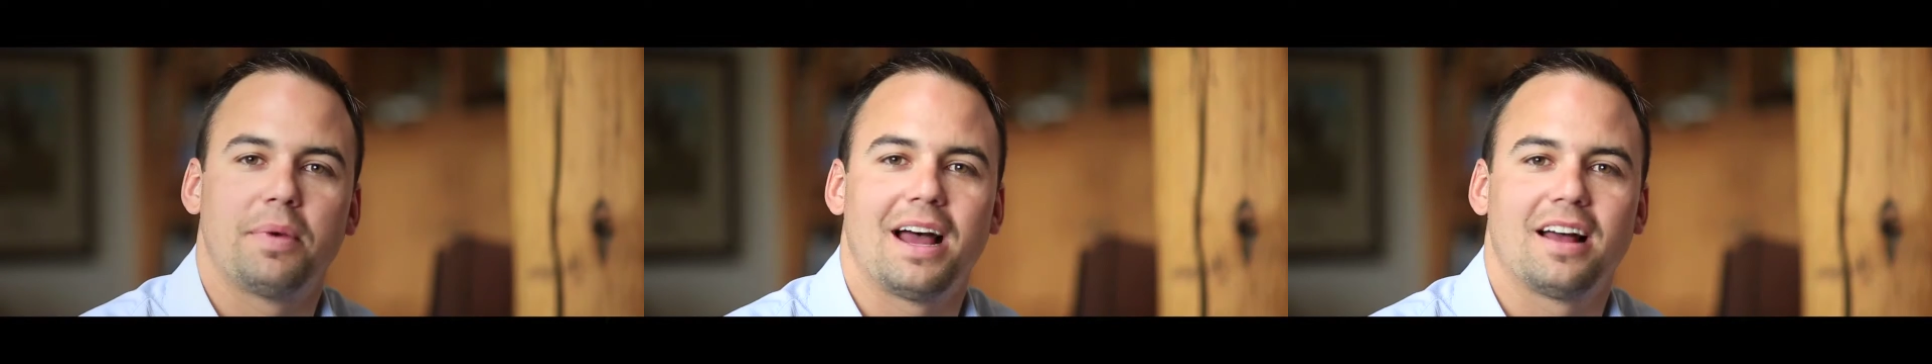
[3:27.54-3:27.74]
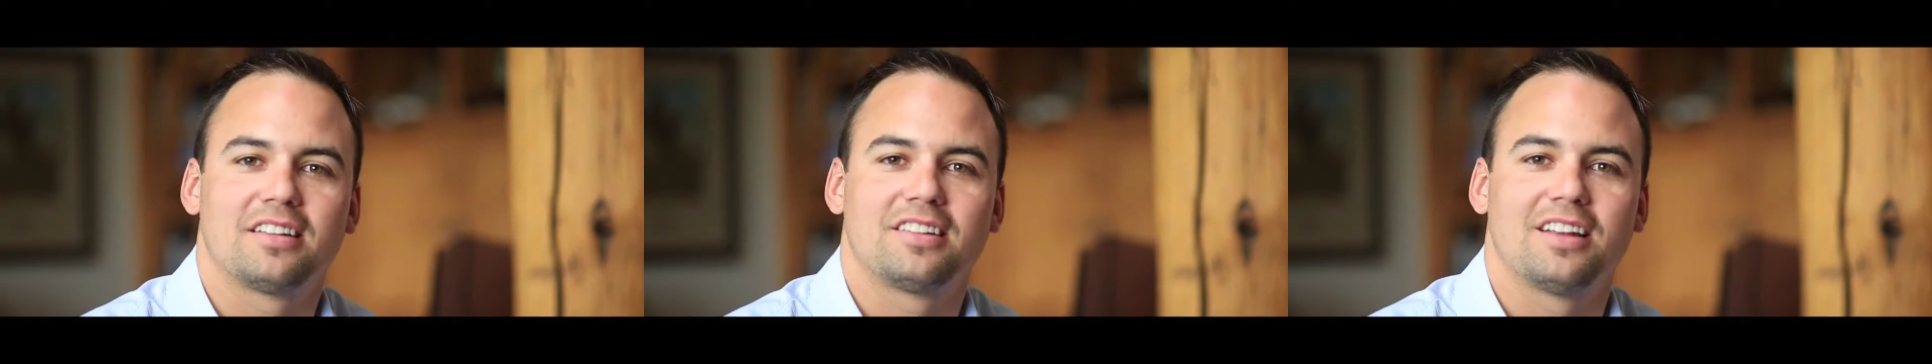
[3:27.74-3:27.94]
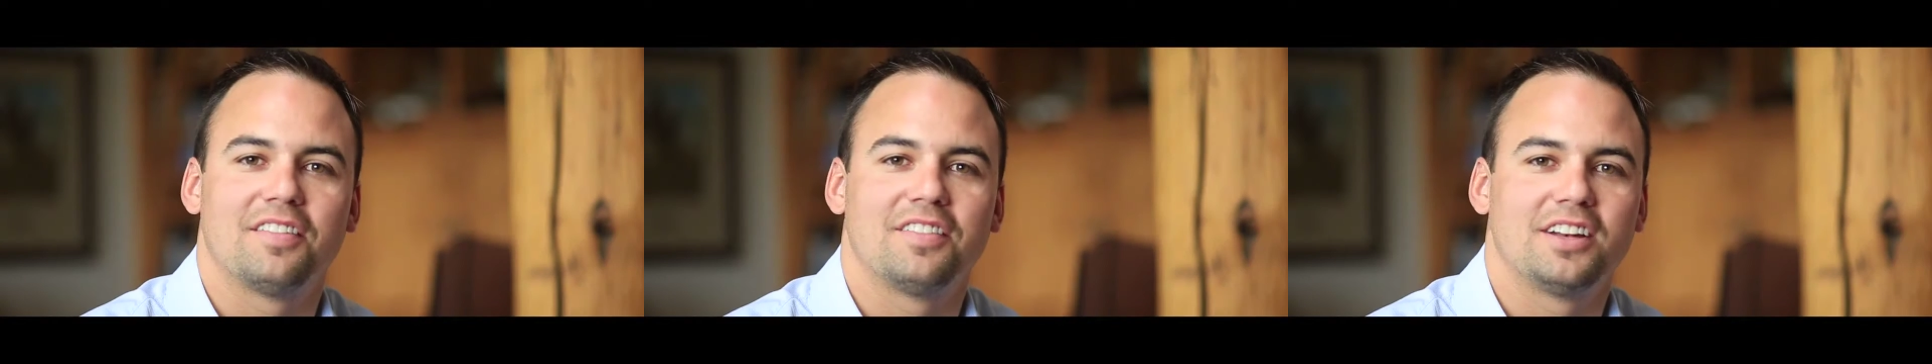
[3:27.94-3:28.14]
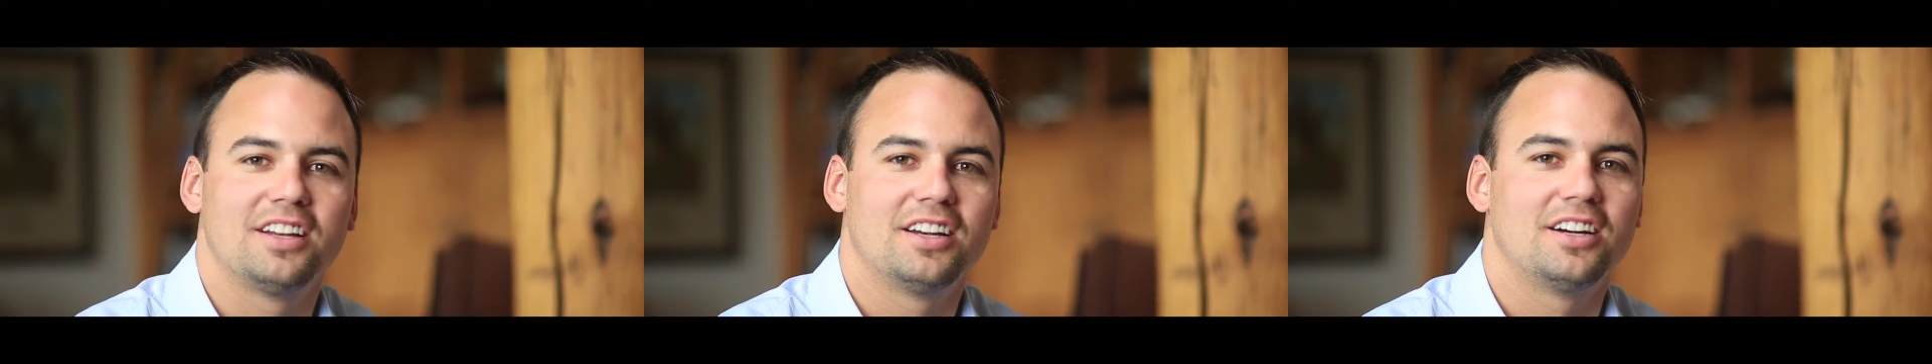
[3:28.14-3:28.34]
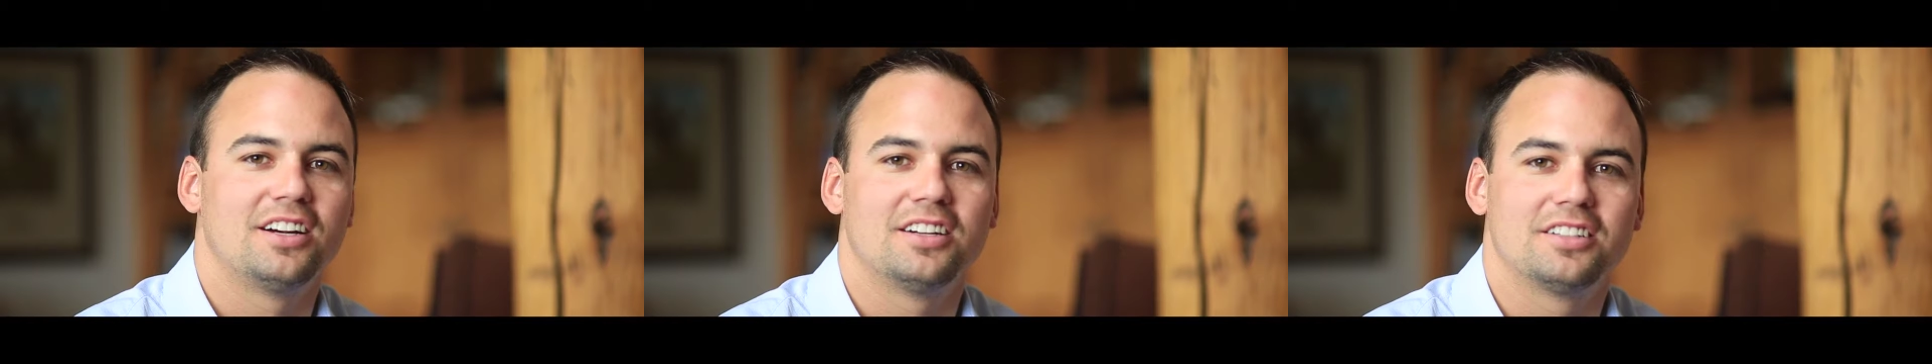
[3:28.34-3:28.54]
past 7
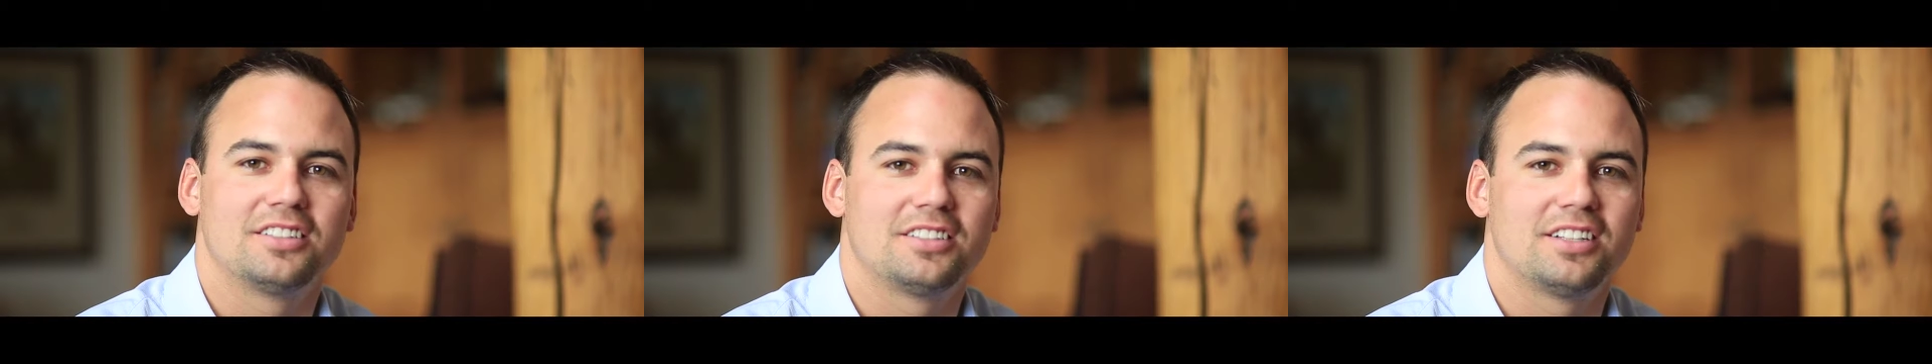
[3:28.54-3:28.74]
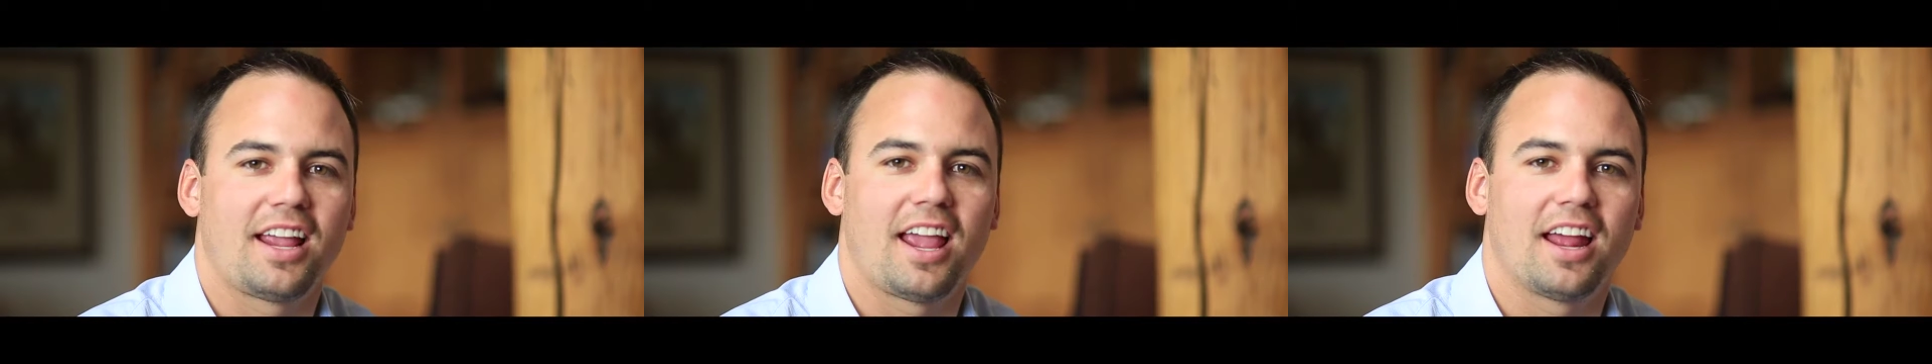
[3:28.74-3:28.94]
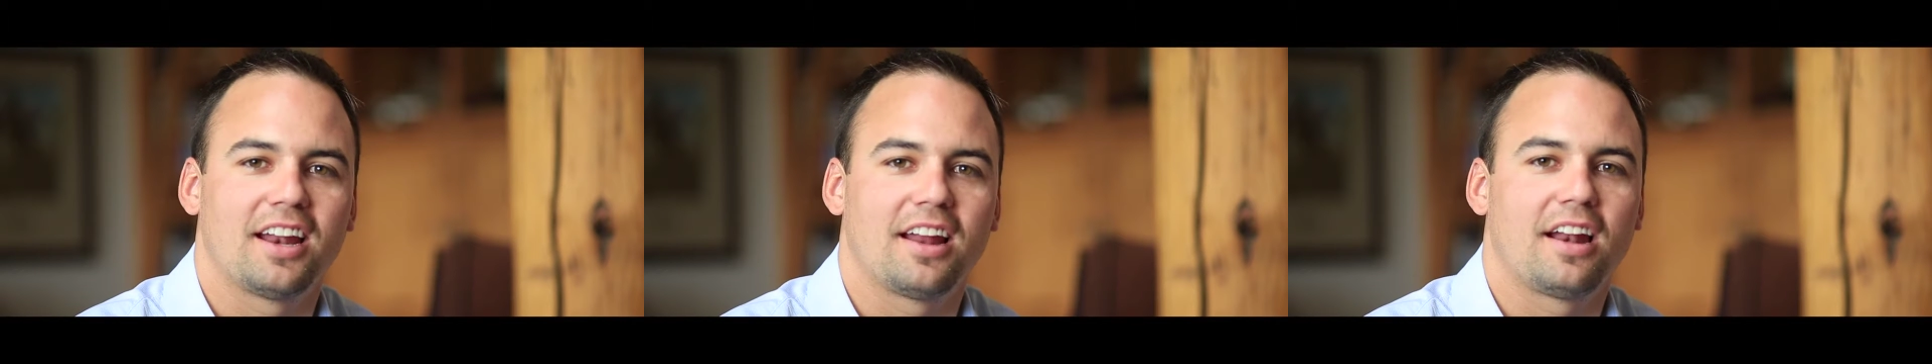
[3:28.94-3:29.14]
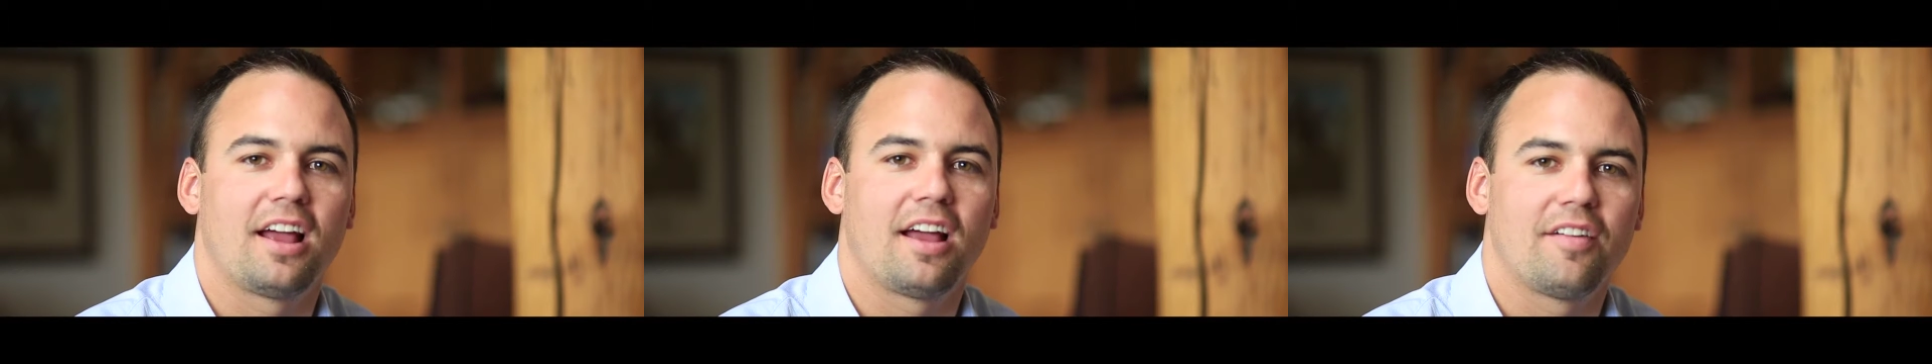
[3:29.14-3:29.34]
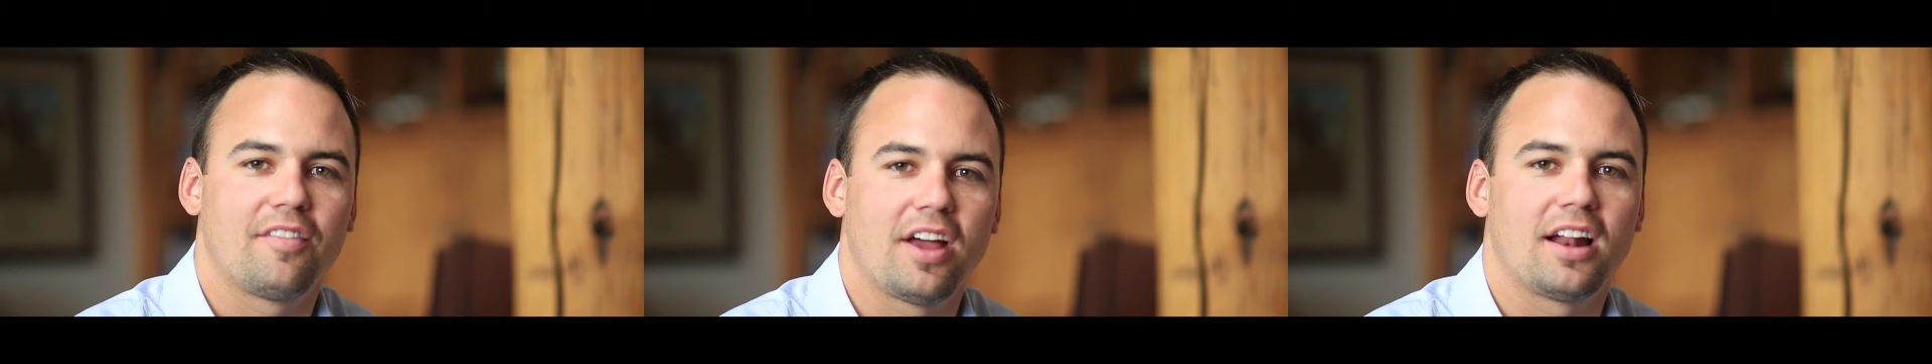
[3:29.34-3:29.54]
years, Hannah and
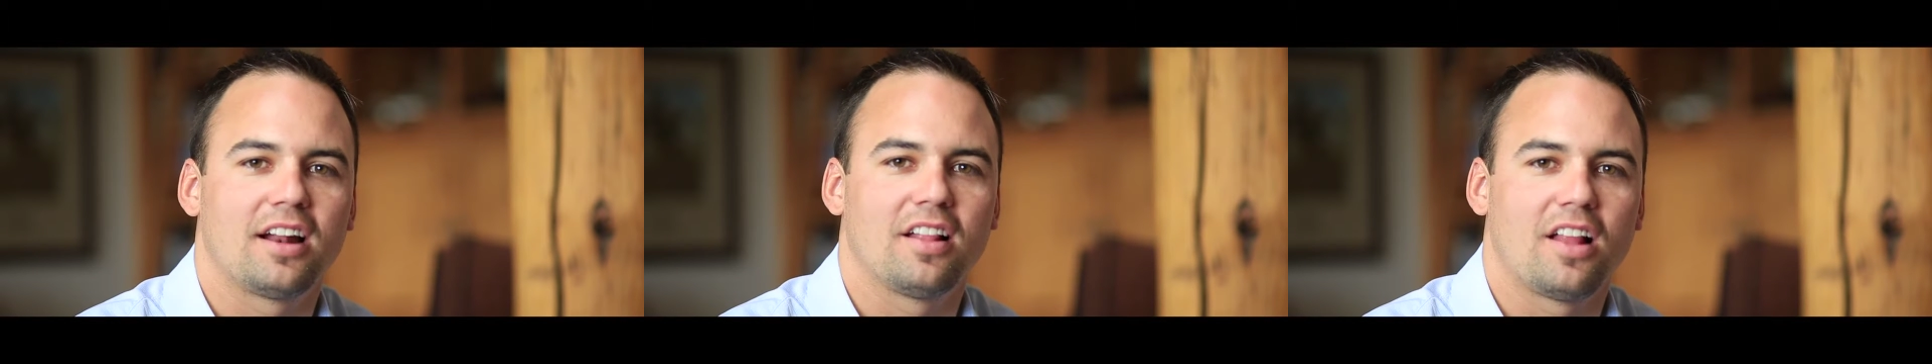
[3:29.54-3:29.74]
I have had